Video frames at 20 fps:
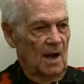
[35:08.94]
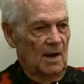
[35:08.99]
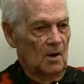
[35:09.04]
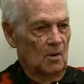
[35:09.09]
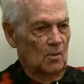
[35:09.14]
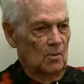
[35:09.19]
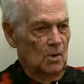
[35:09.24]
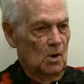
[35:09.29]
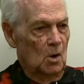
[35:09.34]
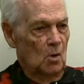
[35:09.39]
I
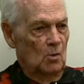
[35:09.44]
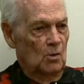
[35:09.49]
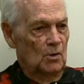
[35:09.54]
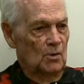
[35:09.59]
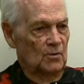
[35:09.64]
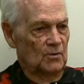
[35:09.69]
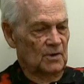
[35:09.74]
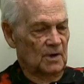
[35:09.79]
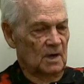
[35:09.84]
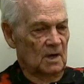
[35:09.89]
don't know.
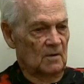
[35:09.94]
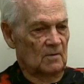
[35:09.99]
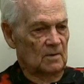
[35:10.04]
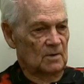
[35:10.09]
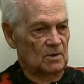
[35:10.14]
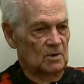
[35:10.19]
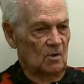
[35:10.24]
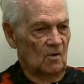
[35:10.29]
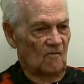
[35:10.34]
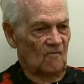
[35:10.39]
New
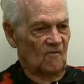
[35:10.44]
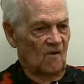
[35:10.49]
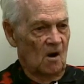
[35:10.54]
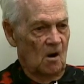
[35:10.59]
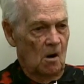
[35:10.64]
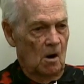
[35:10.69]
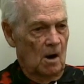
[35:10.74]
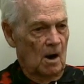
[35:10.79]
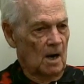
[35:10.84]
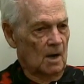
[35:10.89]
Zealand so
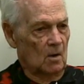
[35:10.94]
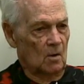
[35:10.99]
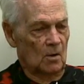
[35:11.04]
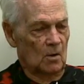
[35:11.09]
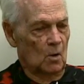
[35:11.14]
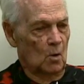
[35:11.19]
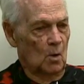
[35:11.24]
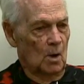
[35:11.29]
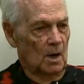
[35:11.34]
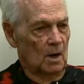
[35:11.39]
far, I don't
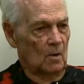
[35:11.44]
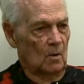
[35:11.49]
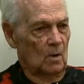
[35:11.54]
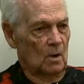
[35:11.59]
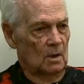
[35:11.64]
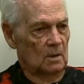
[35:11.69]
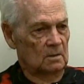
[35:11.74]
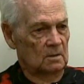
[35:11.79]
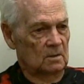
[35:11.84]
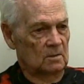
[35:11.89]
know what it
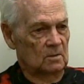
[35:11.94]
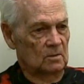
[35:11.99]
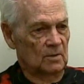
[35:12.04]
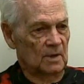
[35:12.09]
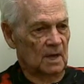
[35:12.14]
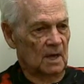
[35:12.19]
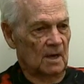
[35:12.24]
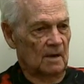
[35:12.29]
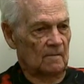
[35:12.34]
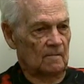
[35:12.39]
was,
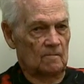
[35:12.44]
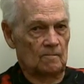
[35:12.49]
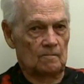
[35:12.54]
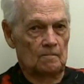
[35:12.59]
really.